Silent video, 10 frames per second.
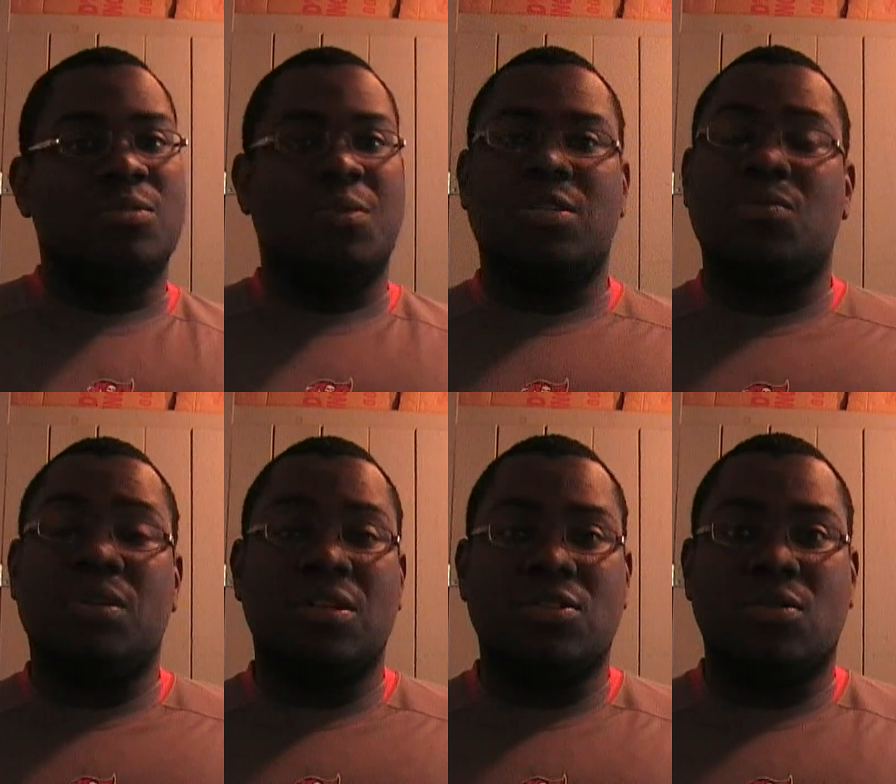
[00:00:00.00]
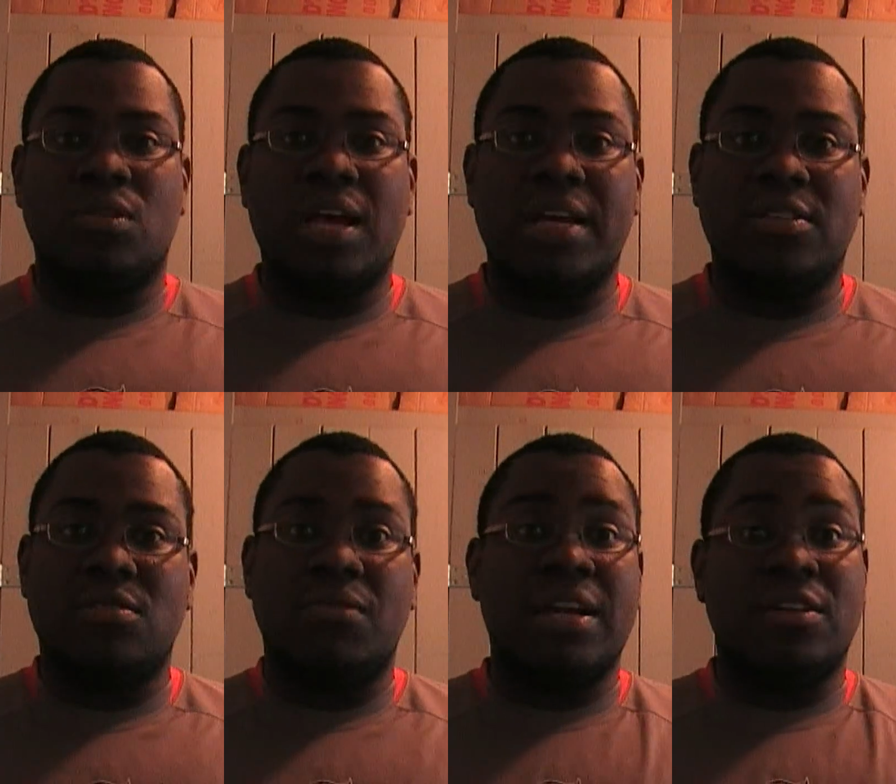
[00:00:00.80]
especially when there's no light
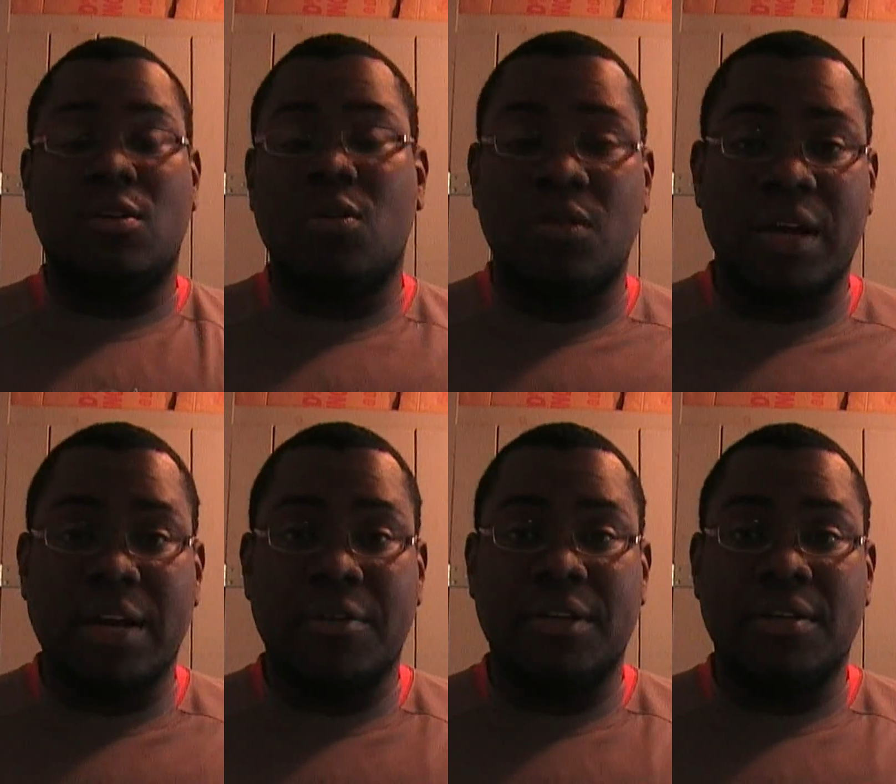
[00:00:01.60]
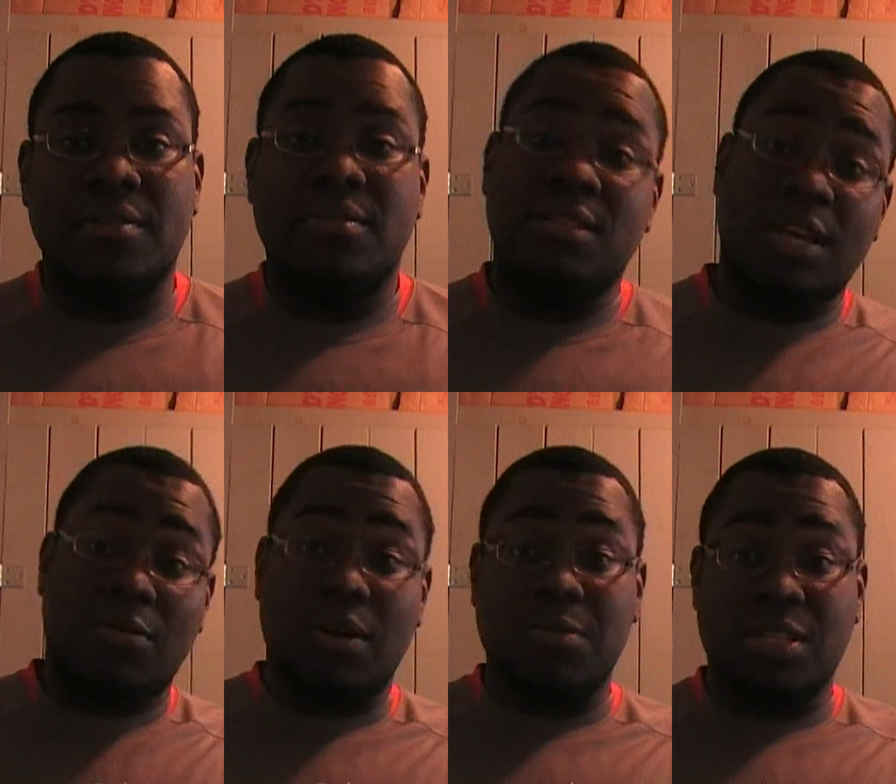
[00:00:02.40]
surrounding the whole area, just like
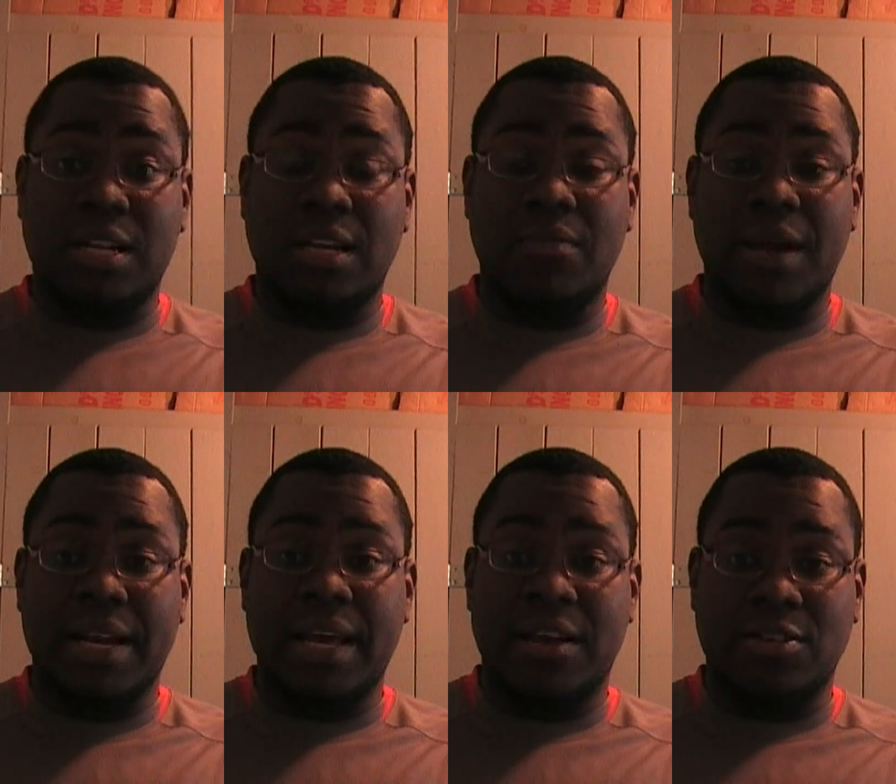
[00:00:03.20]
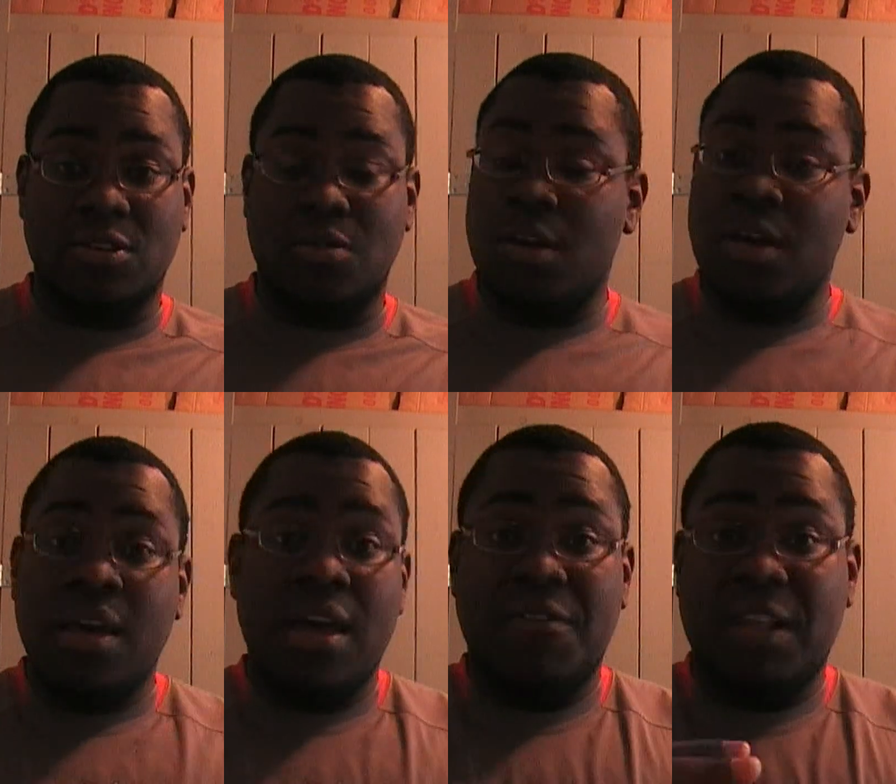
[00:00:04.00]
where I'm standing in right now. So
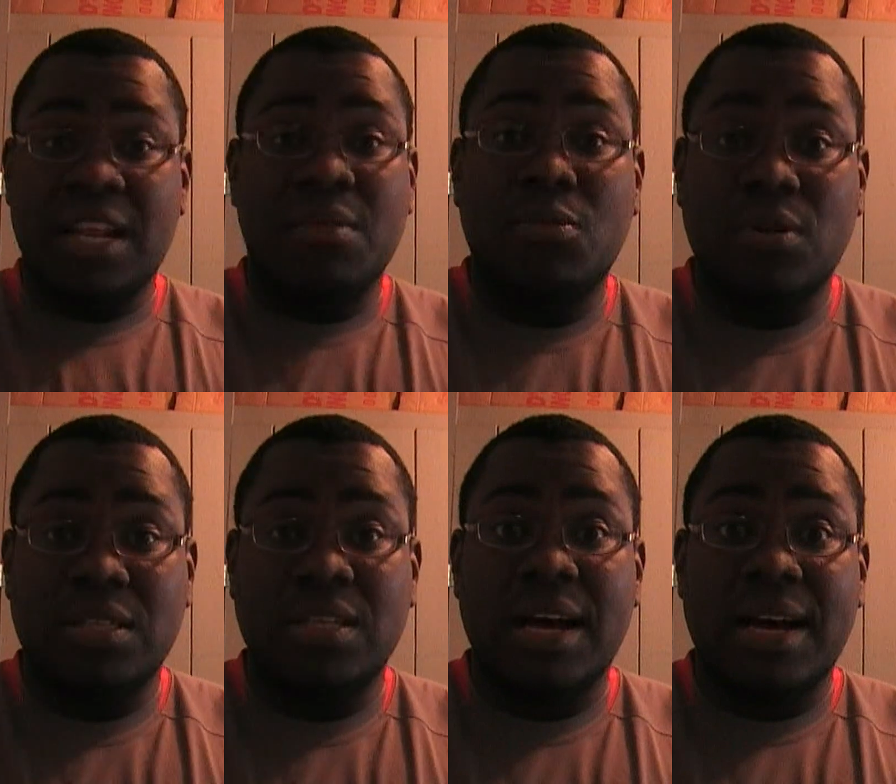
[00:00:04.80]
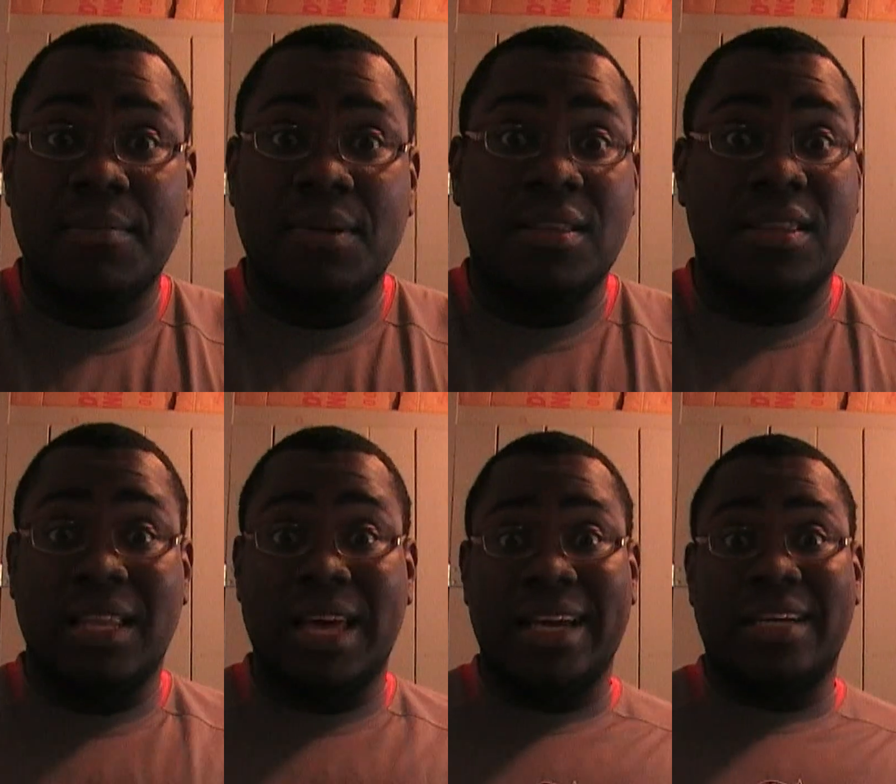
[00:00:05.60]
if at any point in time the
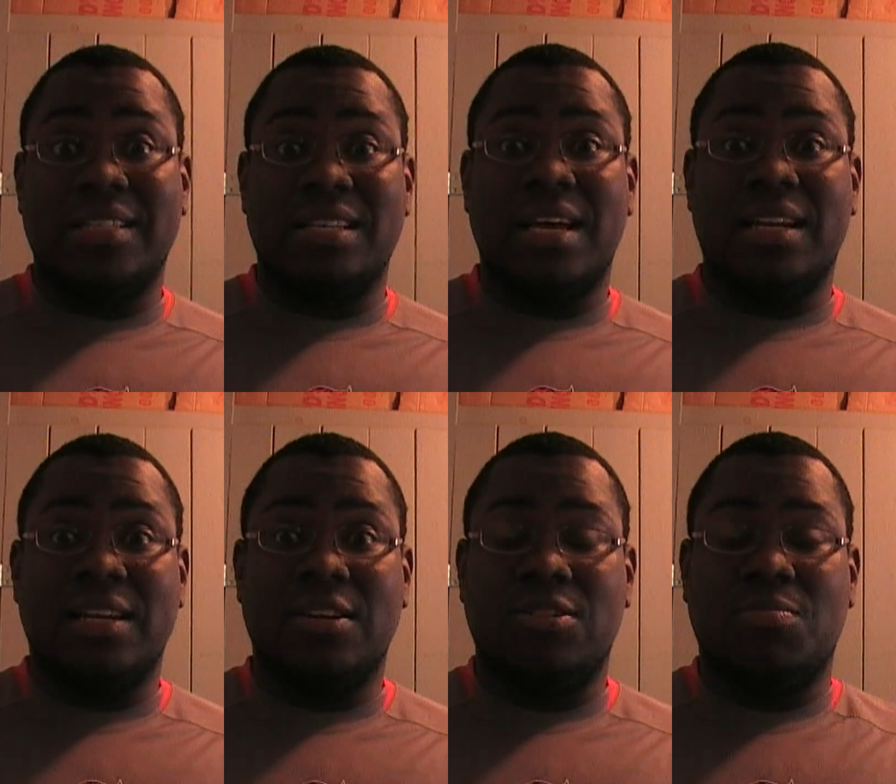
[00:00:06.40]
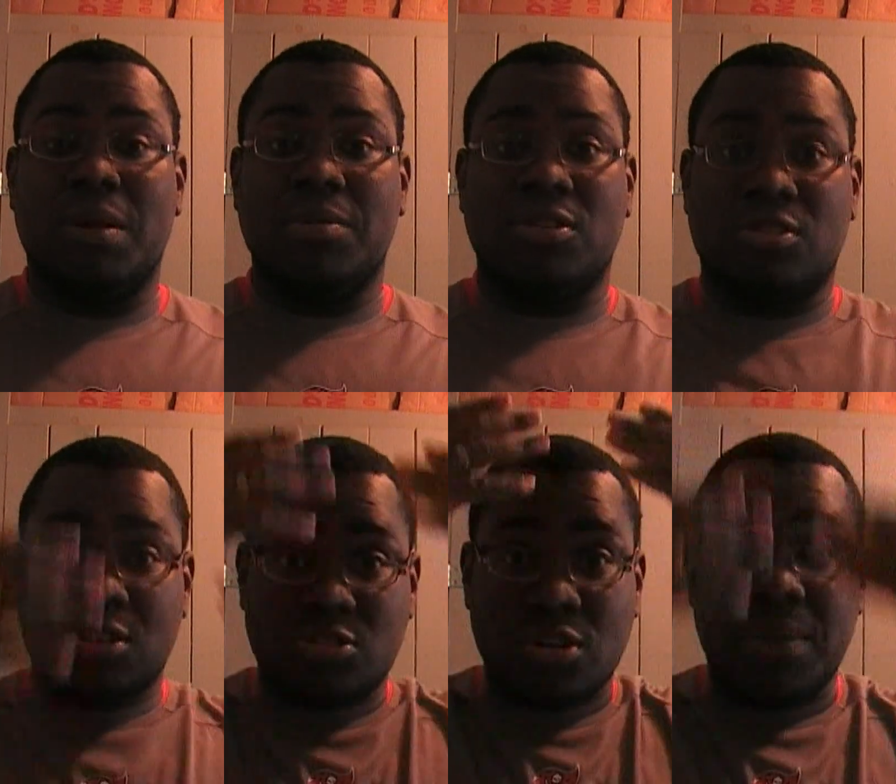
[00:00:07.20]
light cuts out in here, you probably just see
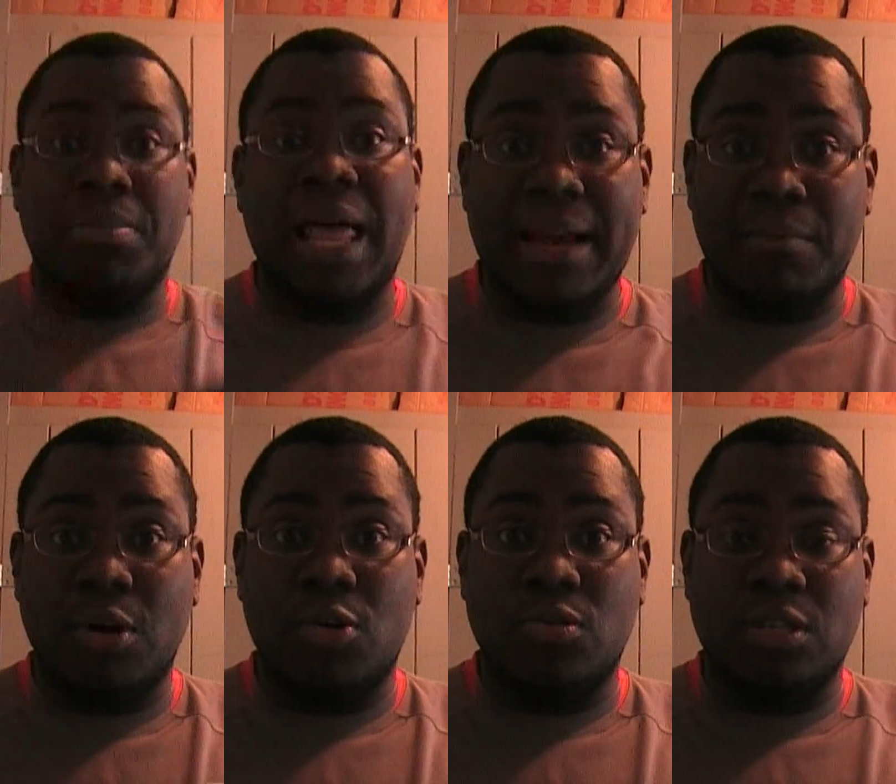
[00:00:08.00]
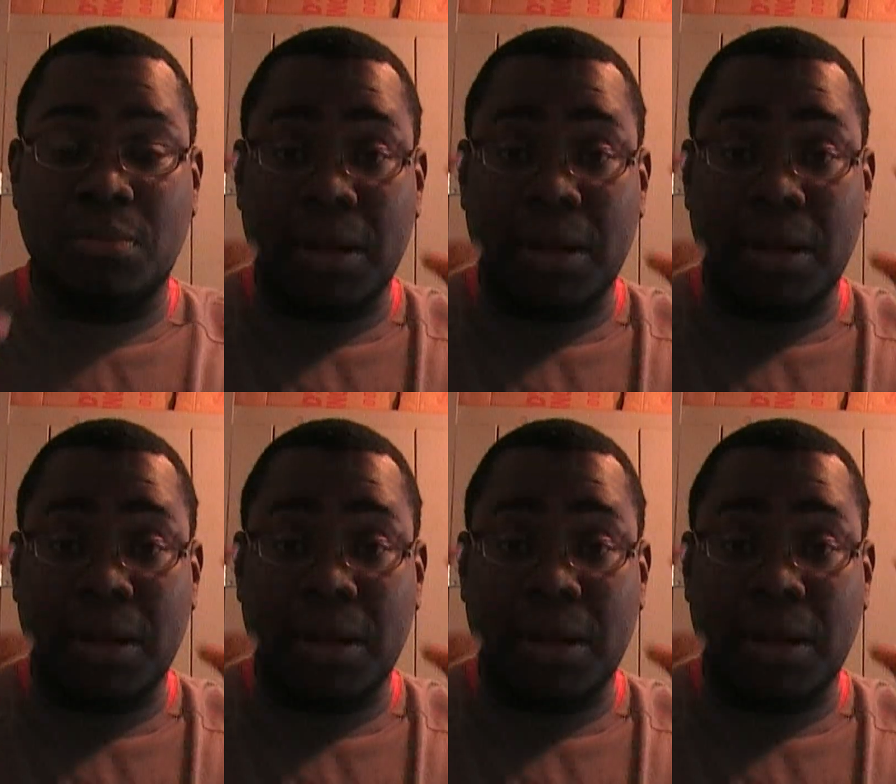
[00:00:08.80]
straight black mode, and you